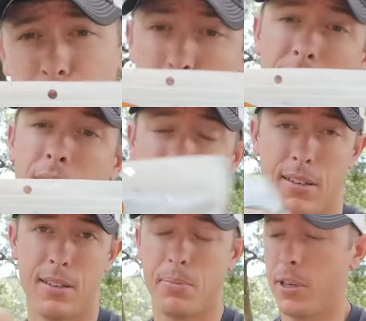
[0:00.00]
from
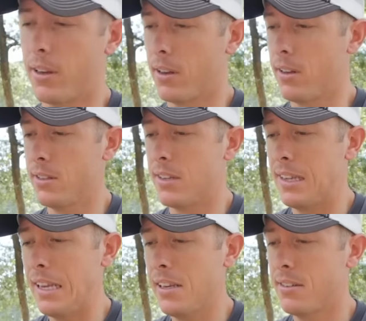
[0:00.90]
Texas because
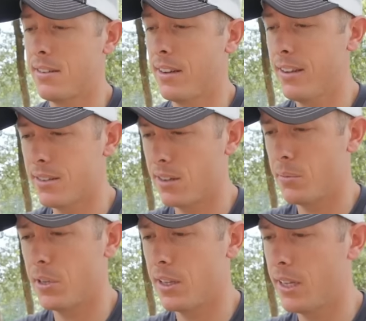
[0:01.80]
this is
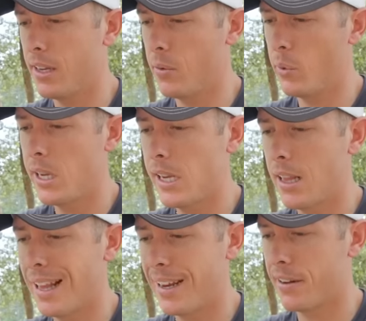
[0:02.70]
something that we
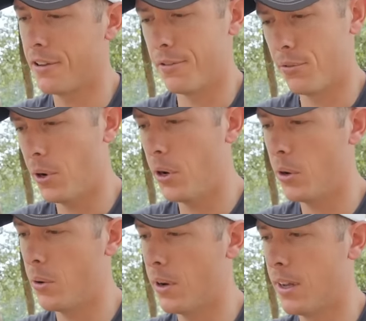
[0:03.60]
like to
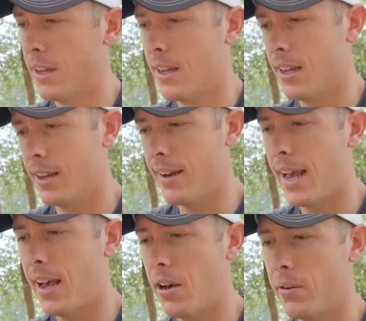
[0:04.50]
throw
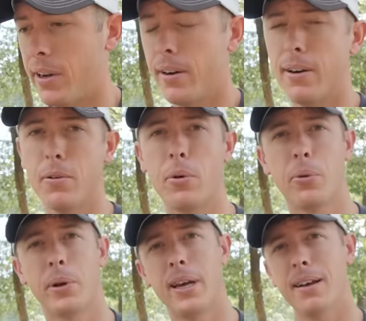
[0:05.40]
down here where
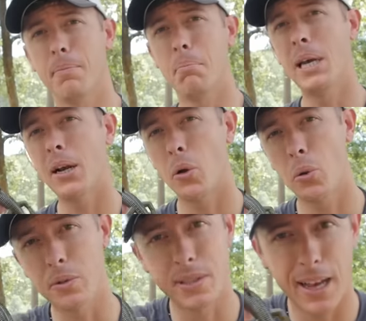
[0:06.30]
we got big
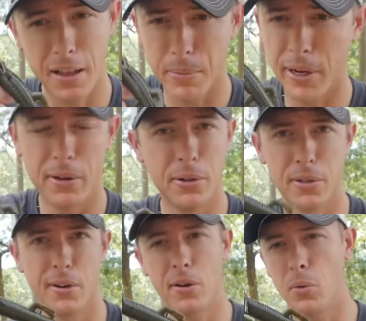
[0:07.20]
old salamanders
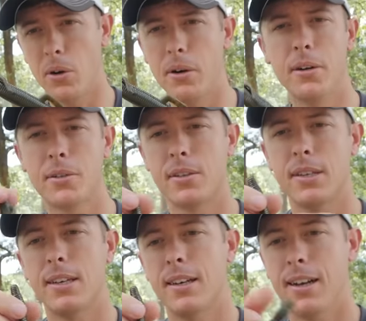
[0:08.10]
in our waters.
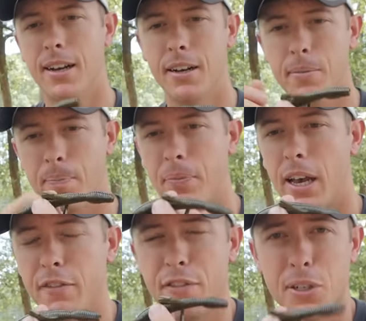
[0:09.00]

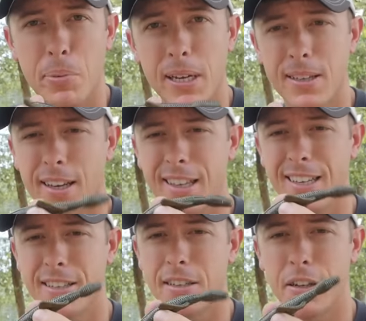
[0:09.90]
I fish baits like
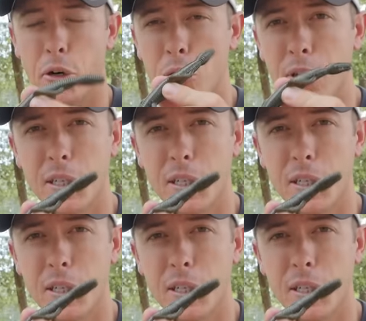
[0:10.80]
this in the early